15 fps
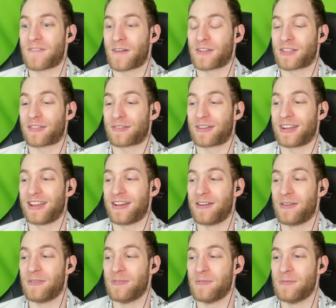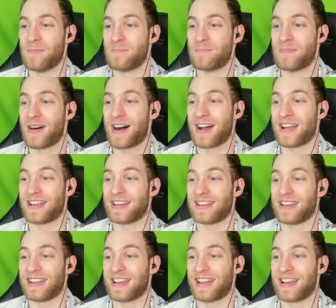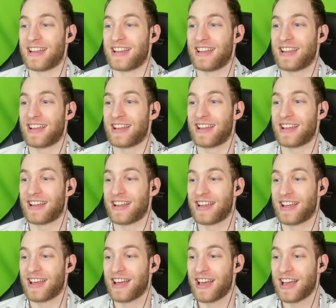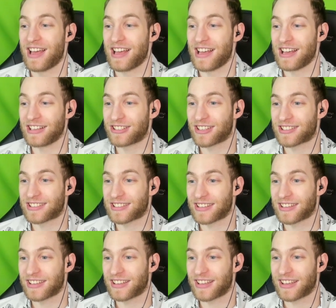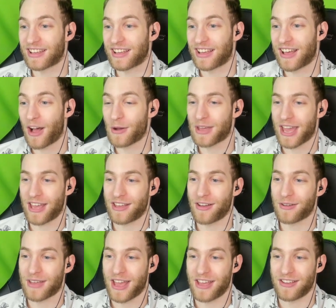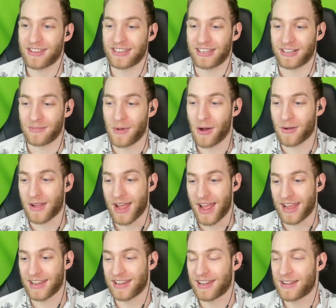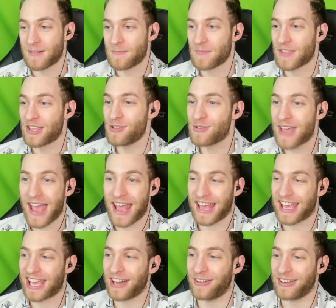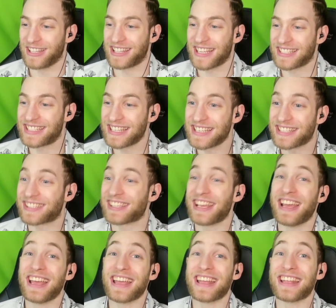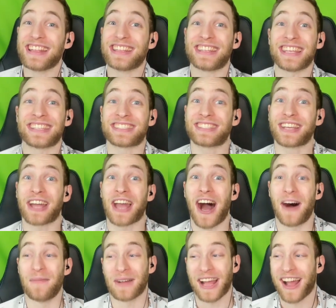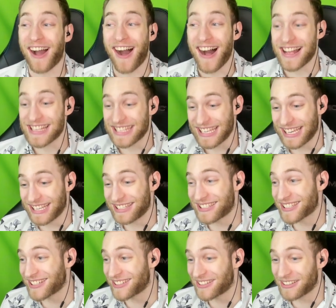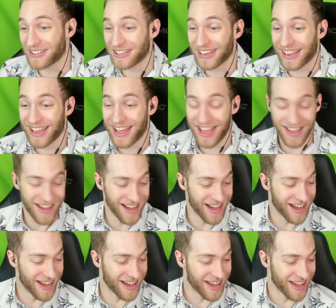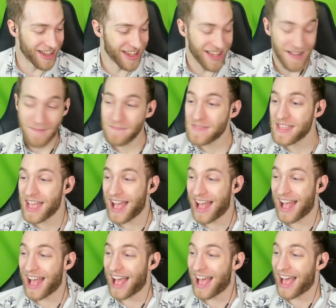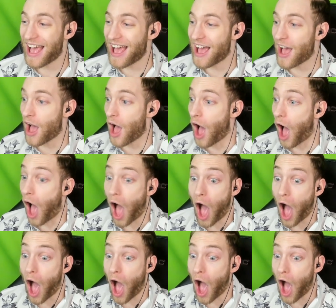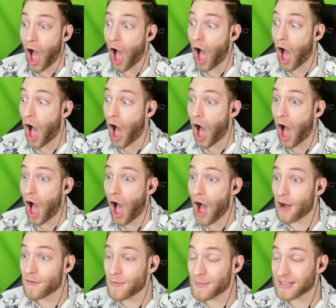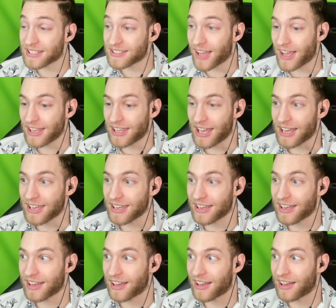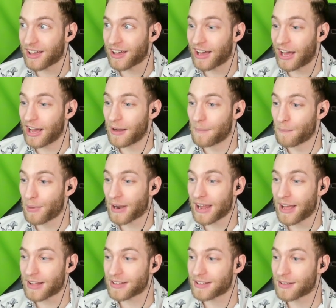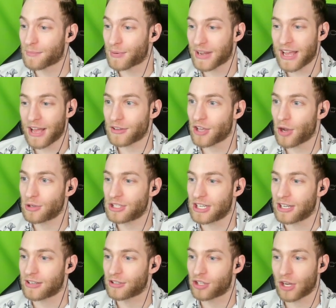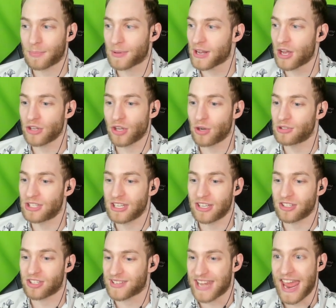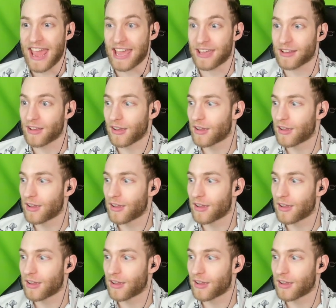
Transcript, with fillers: We have to survive oh three my. turns. It's okay. We can just, just buff my health. Okay, Come okay, on. you can heal him. Okay. You can't kill it. This is Come on, just this just is a kamikaze, dude. No, you're ten levels under. There's no way. Oh, I'm a psychic. God. Bring out bring out Yoshi. You bring out Yoshi to just tank.